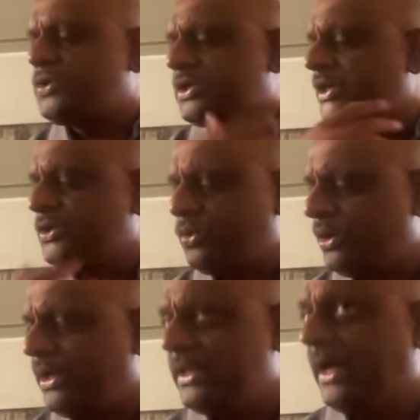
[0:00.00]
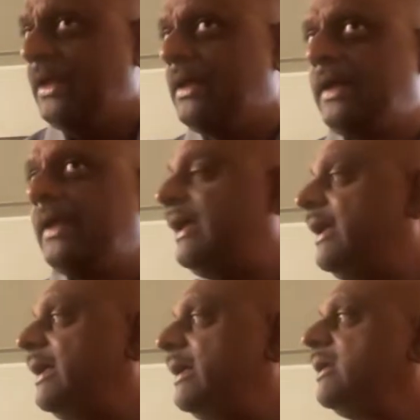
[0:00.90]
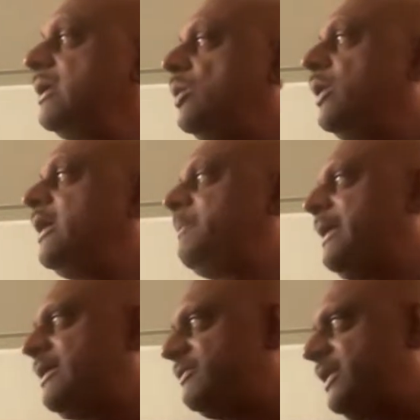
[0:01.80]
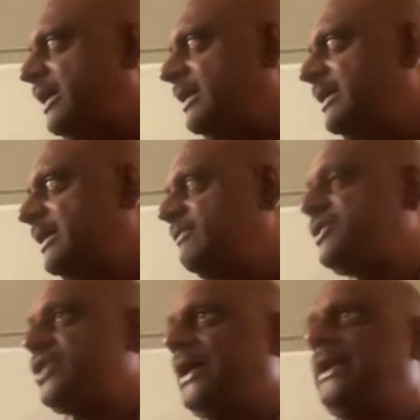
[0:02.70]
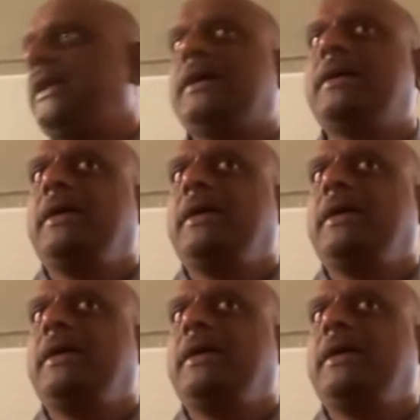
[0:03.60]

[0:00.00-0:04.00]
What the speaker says: you see is only the lower part of the vagina